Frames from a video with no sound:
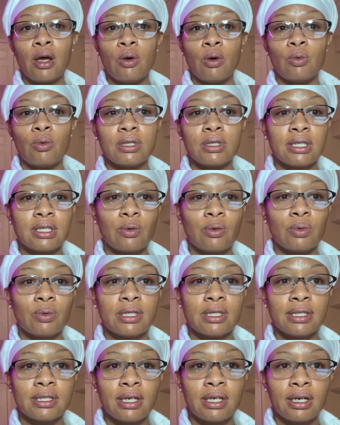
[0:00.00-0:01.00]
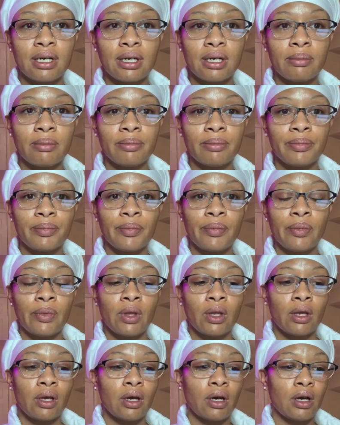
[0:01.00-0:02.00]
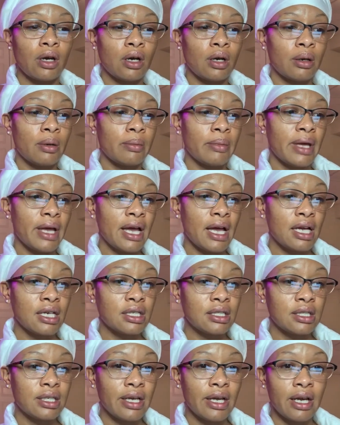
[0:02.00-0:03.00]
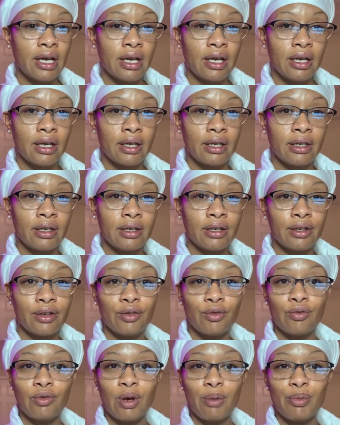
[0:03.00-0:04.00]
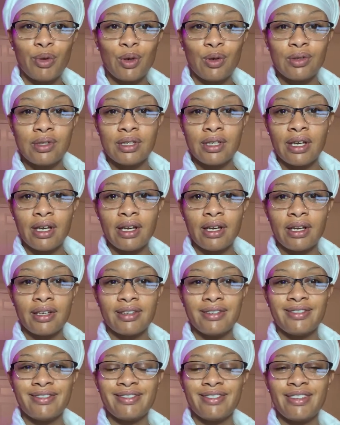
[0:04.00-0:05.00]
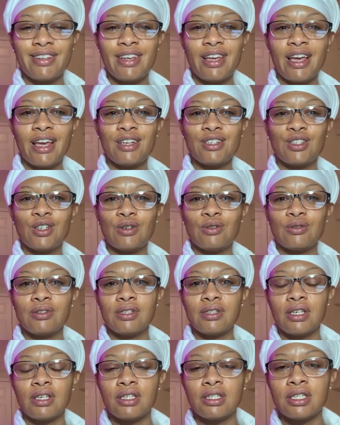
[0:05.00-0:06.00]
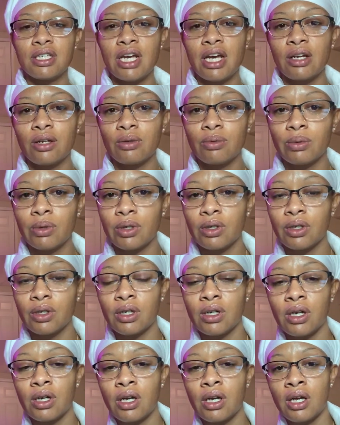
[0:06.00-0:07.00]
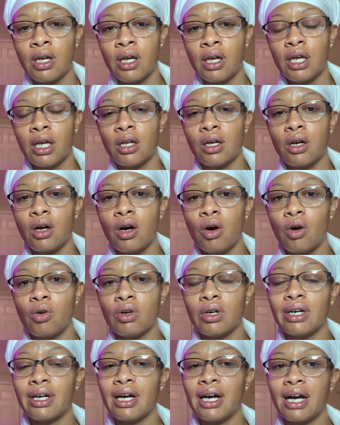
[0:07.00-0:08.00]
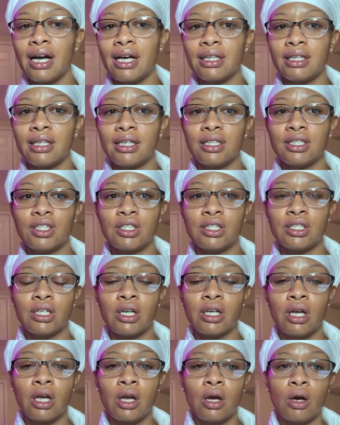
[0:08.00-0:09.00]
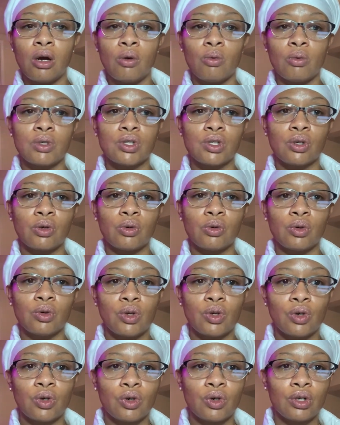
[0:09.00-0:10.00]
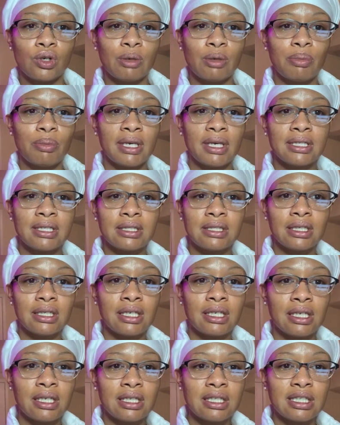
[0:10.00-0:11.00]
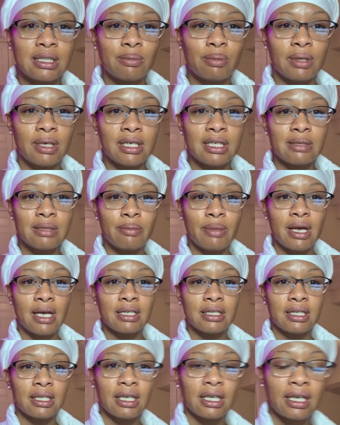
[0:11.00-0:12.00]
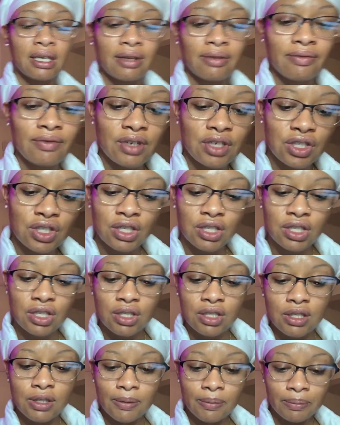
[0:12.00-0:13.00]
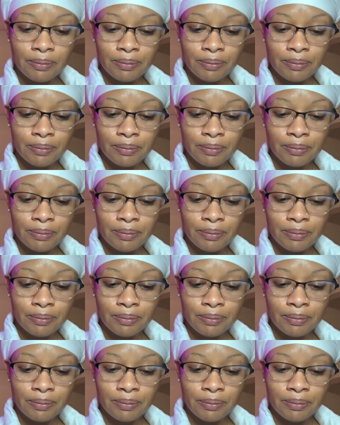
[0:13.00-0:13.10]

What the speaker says: What's up? What's up? Hashtag rep your set, HOC, shadow work, and occult college. What's going on? Peace, Denise. Peace, Master Key Visions.